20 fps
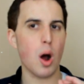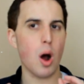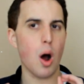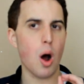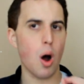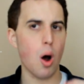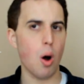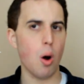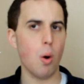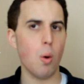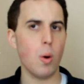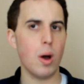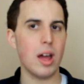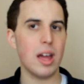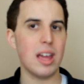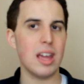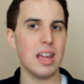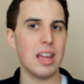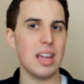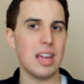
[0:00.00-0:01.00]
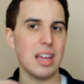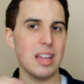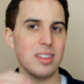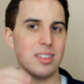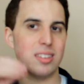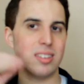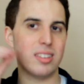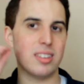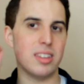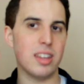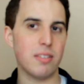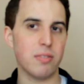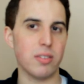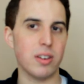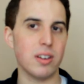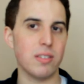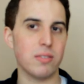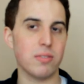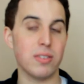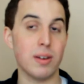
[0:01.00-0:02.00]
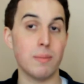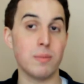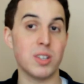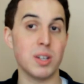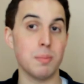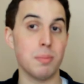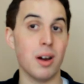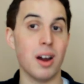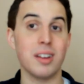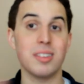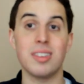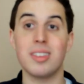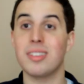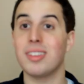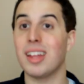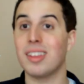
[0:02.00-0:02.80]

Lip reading: O is different from Jim Parsons,